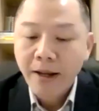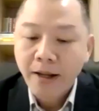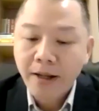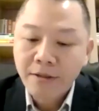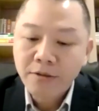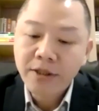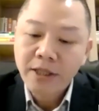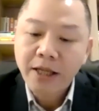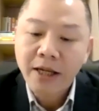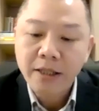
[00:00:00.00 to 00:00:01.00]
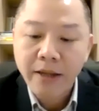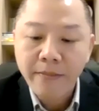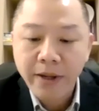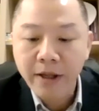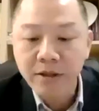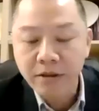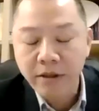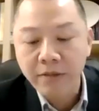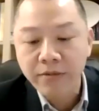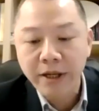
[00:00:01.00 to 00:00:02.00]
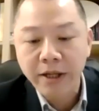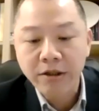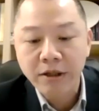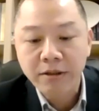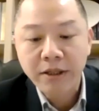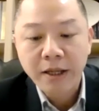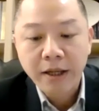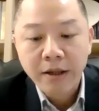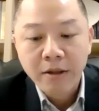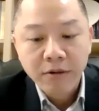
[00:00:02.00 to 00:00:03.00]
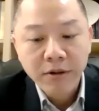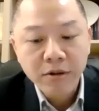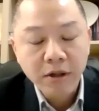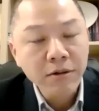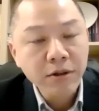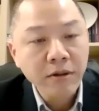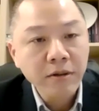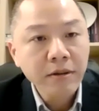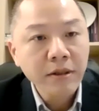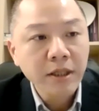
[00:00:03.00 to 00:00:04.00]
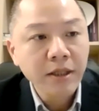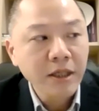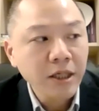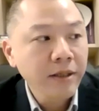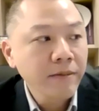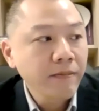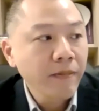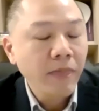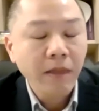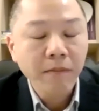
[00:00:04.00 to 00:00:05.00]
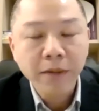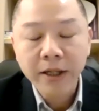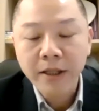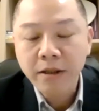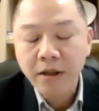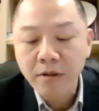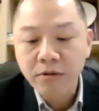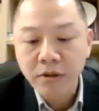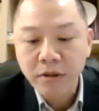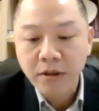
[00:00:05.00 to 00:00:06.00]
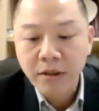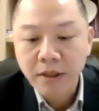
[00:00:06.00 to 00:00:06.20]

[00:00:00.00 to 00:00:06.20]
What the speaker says: to sit down and manage their relations, which also in turn bear huge